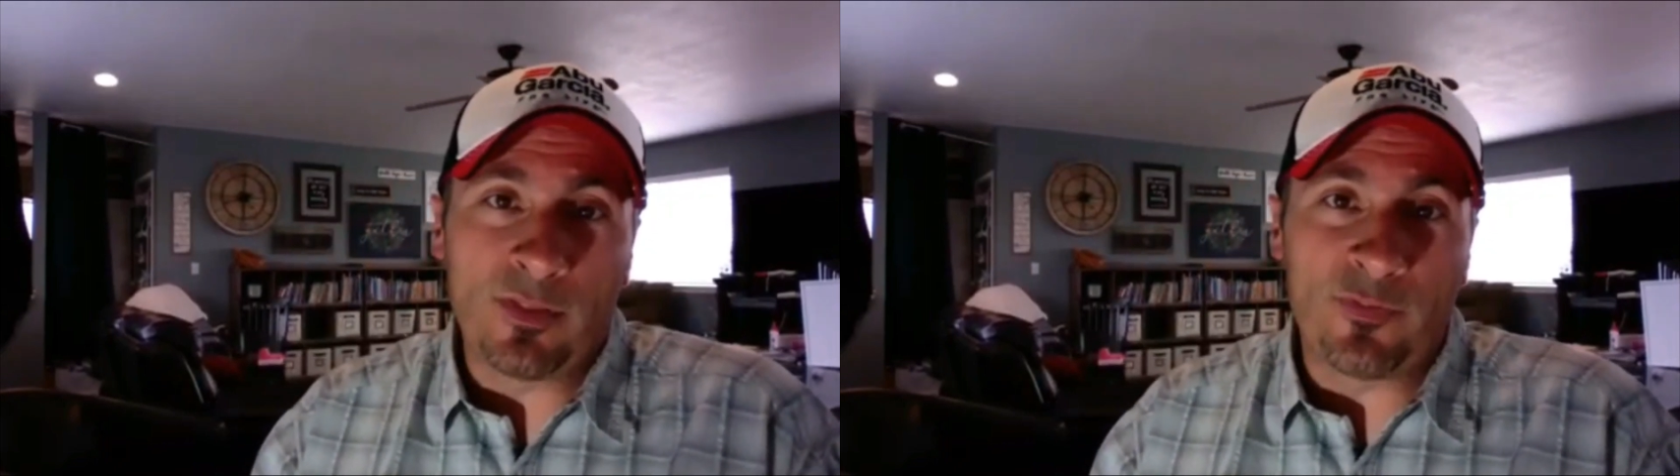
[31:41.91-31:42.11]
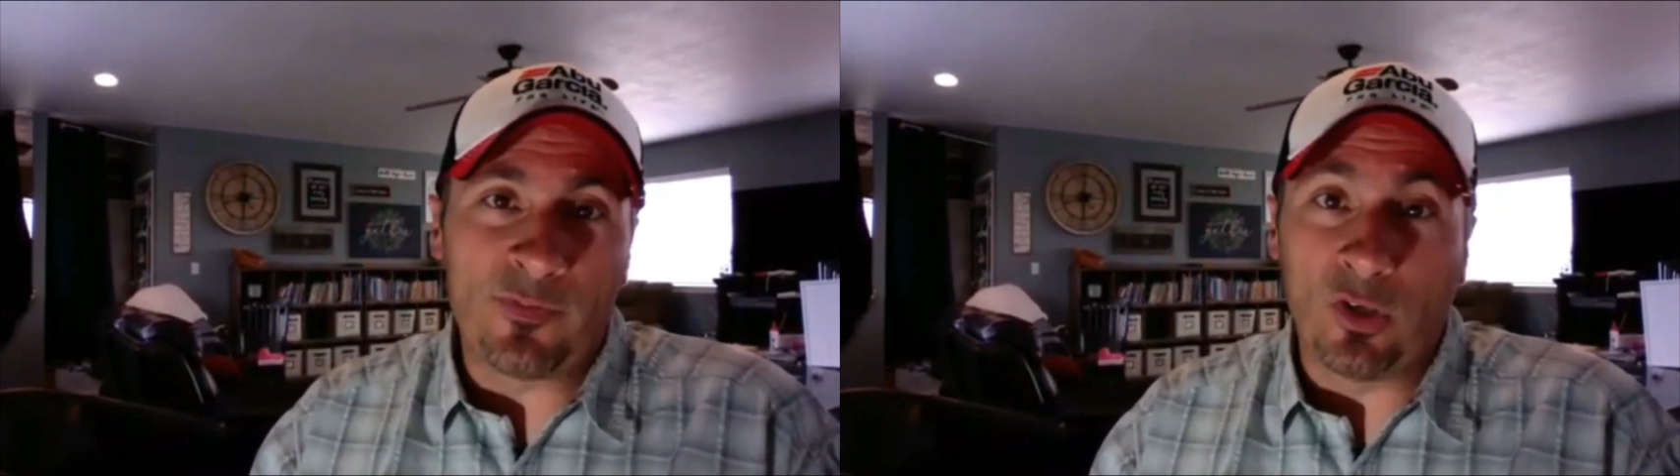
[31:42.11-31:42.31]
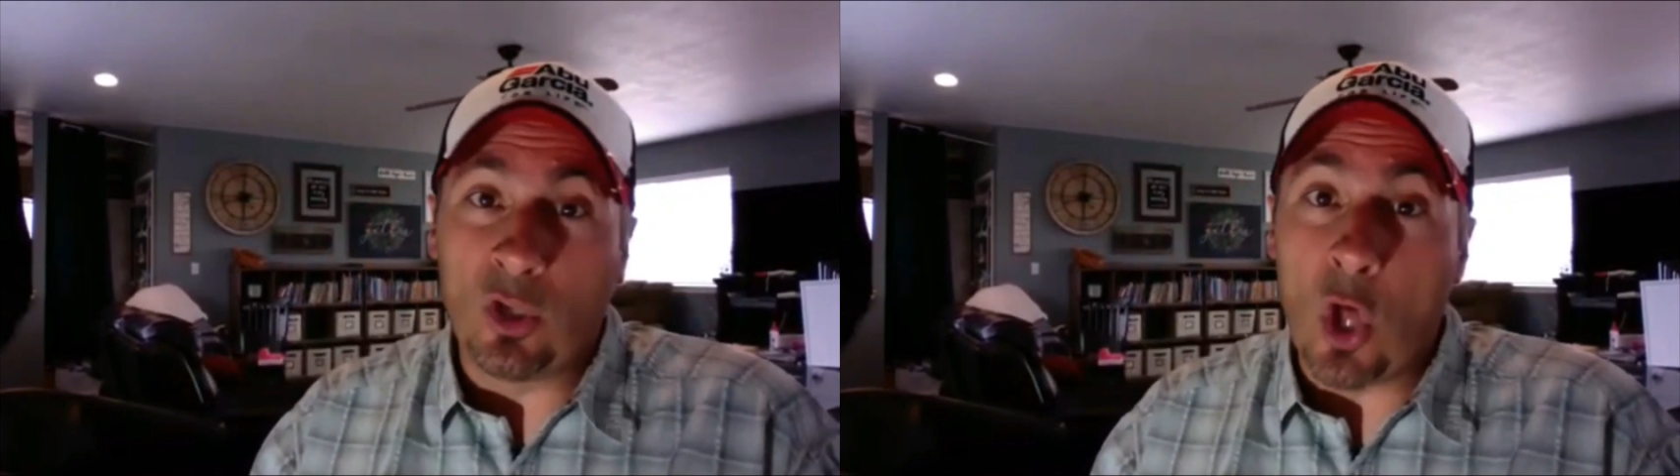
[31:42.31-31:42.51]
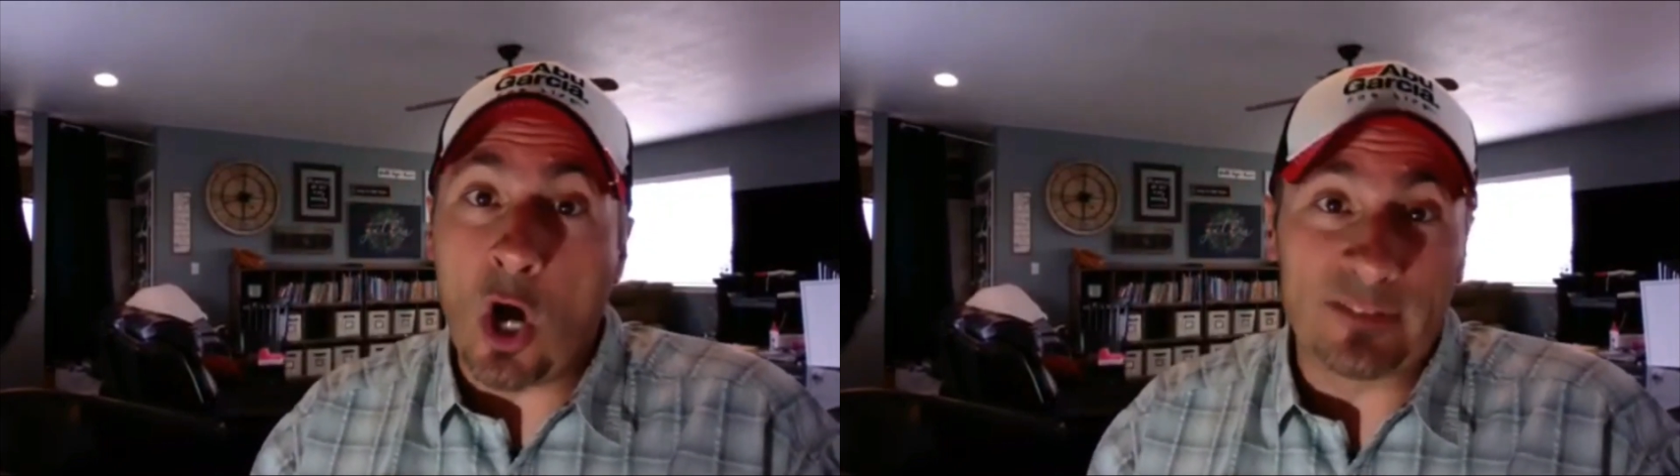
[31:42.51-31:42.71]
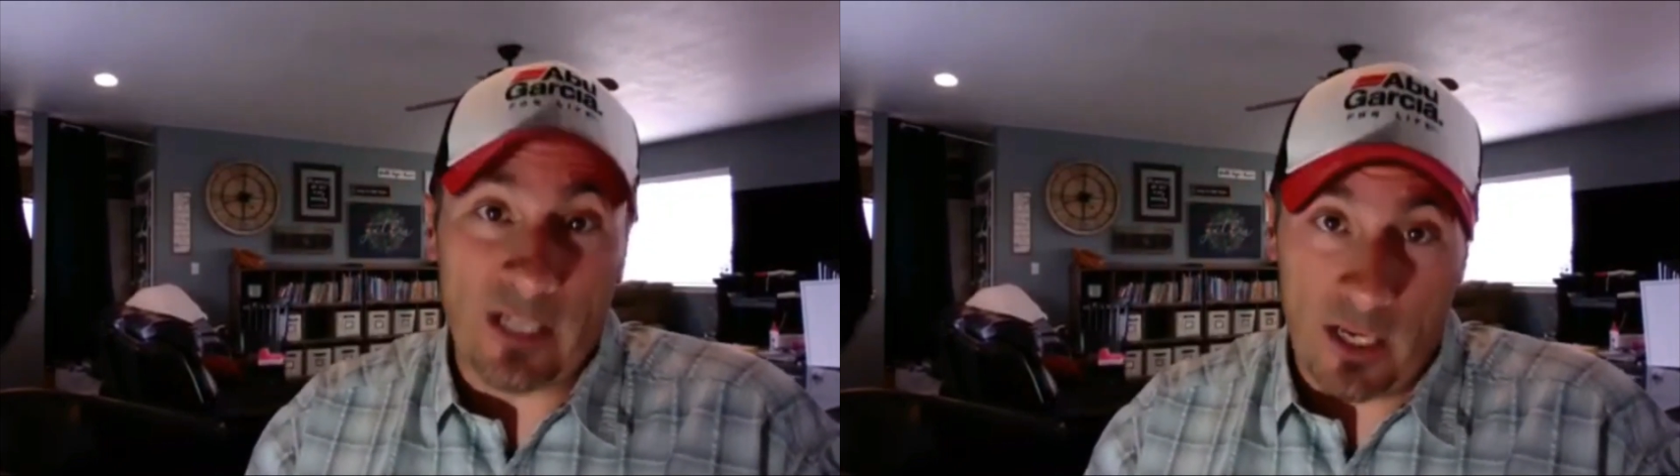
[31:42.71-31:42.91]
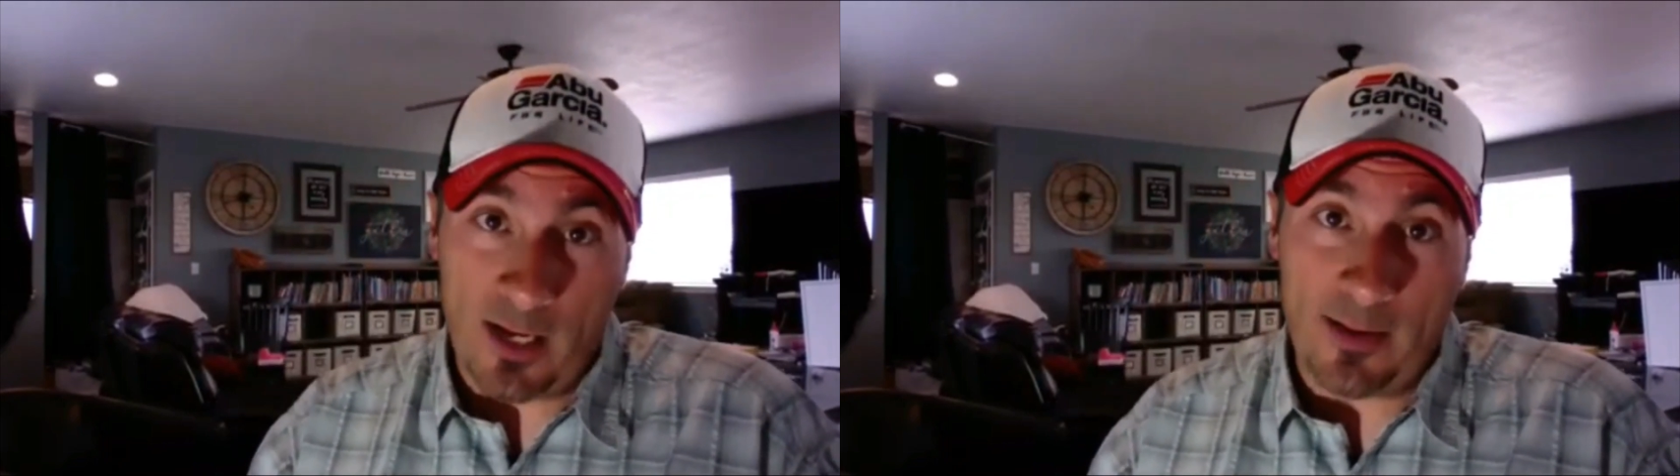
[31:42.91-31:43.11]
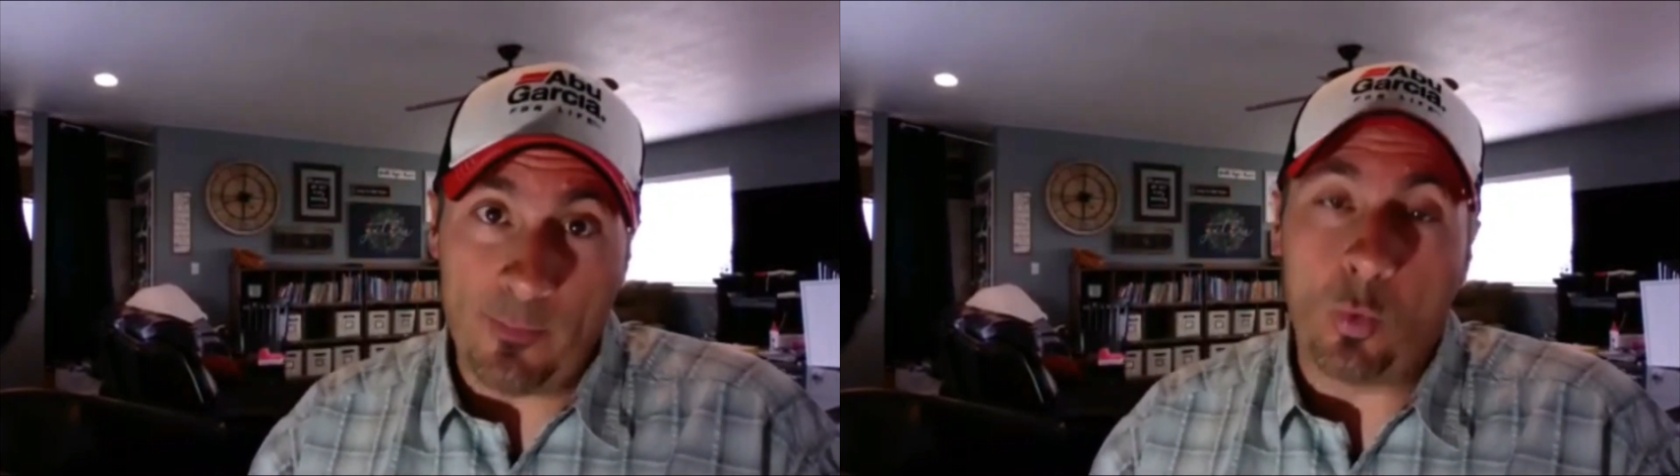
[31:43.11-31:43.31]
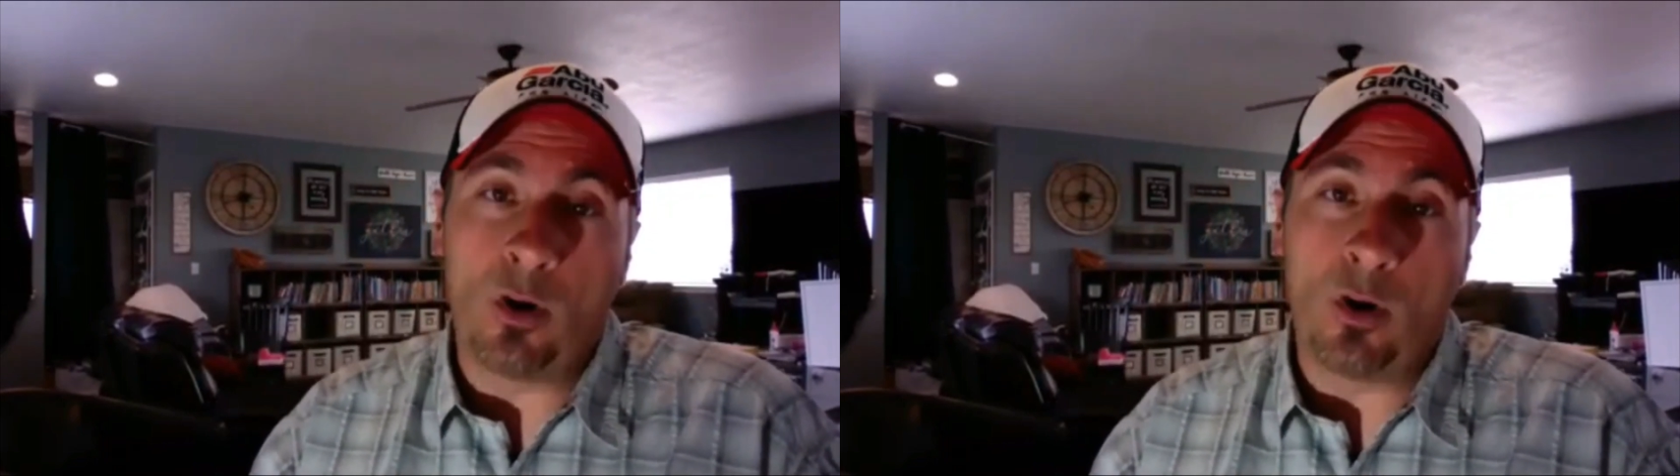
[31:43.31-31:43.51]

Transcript: for a long time was